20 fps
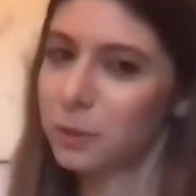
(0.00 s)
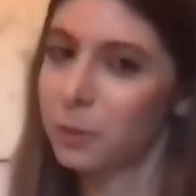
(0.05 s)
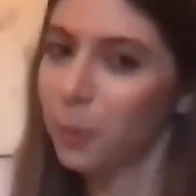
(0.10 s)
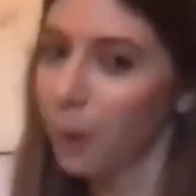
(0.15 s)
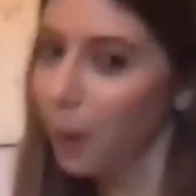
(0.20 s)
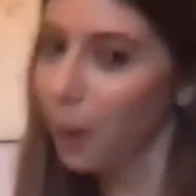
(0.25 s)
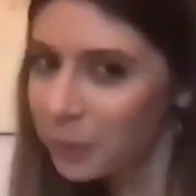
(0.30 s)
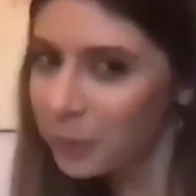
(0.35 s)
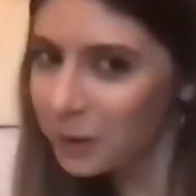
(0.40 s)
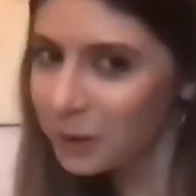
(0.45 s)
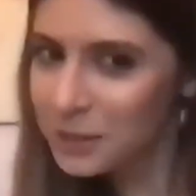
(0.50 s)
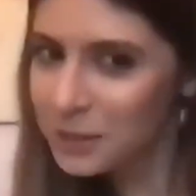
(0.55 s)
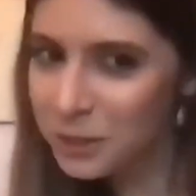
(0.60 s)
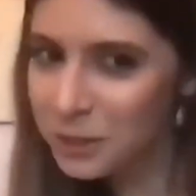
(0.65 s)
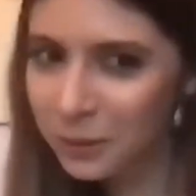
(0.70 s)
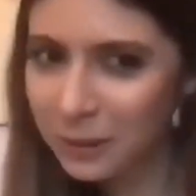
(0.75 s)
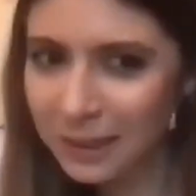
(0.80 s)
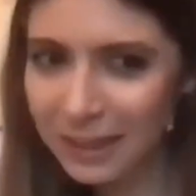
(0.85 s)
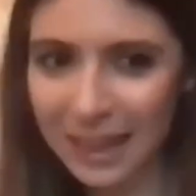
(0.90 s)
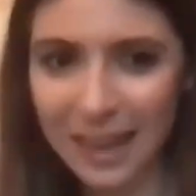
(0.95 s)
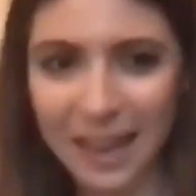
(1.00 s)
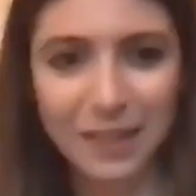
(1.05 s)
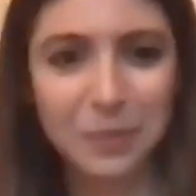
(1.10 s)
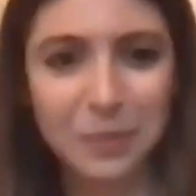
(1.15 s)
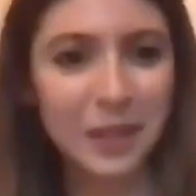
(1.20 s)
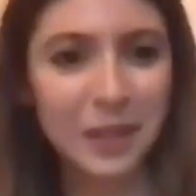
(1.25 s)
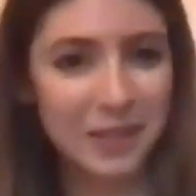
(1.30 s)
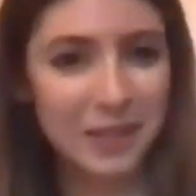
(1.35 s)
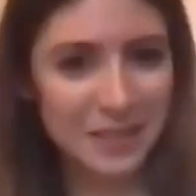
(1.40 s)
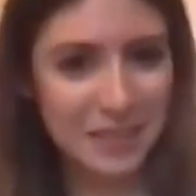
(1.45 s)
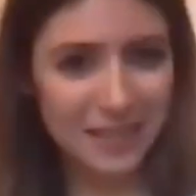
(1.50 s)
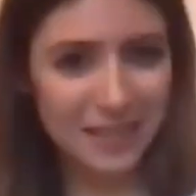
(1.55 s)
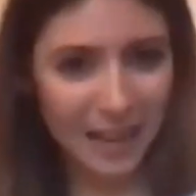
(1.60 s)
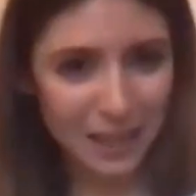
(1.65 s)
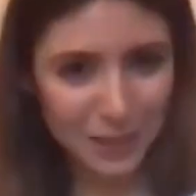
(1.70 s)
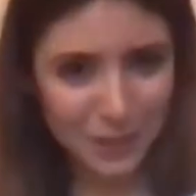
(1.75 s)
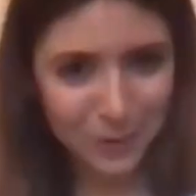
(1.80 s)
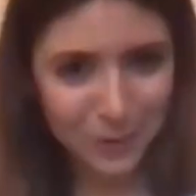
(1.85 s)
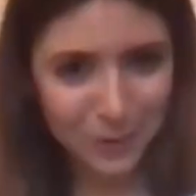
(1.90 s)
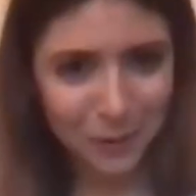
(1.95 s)
Romeo and Juliet, because
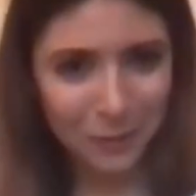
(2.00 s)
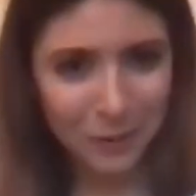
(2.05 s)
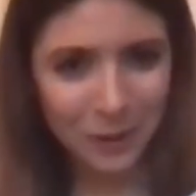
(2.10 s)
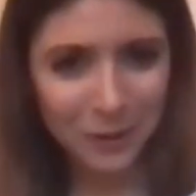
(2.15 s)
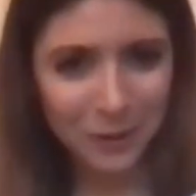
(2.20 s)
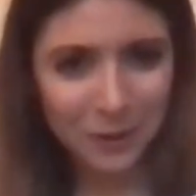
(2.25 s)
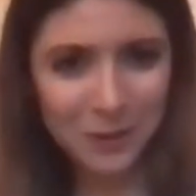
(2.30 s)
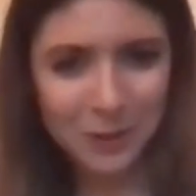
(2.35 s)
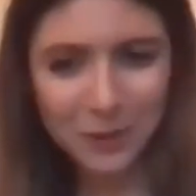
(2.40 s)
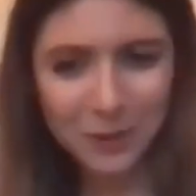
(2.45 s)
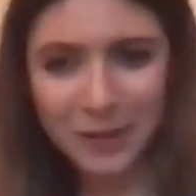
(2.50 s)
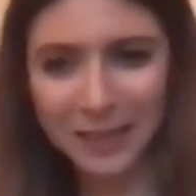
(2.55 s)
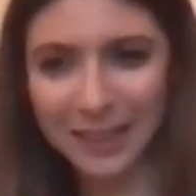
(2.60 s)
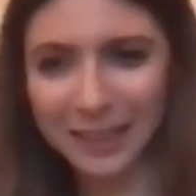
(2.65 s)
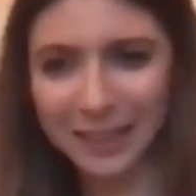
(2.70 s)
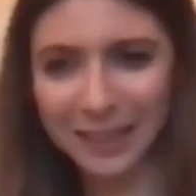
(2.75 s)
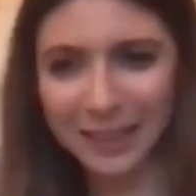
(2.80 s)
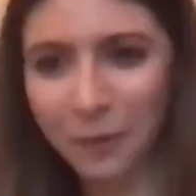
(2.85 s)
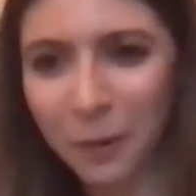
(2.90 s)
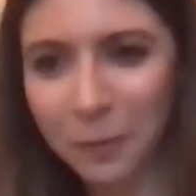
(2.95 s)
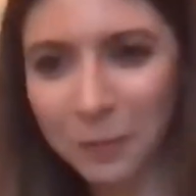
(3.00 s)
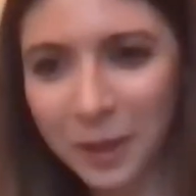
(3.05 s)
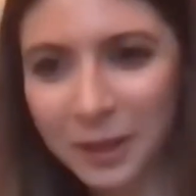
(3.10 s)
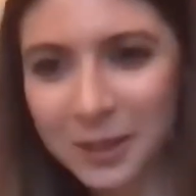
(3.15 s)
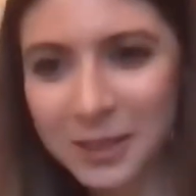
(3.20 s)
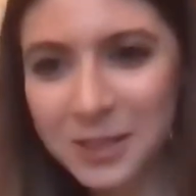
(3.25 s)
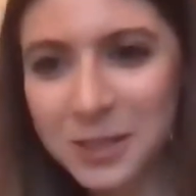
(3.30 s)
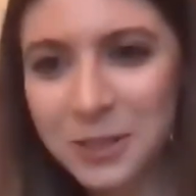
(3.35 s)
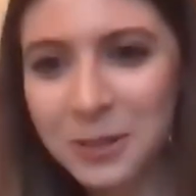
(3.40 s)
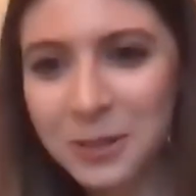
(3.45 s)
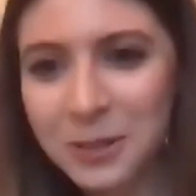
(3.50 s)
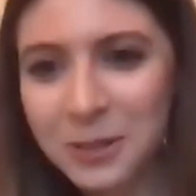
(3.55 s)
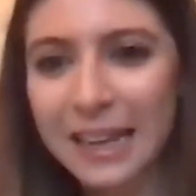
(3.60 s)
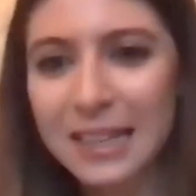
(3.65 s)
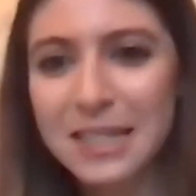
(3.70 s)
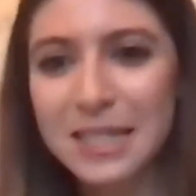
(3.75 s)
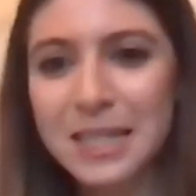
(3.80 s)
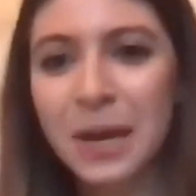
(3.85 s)
that's what we were doing, Romeo and Juliet.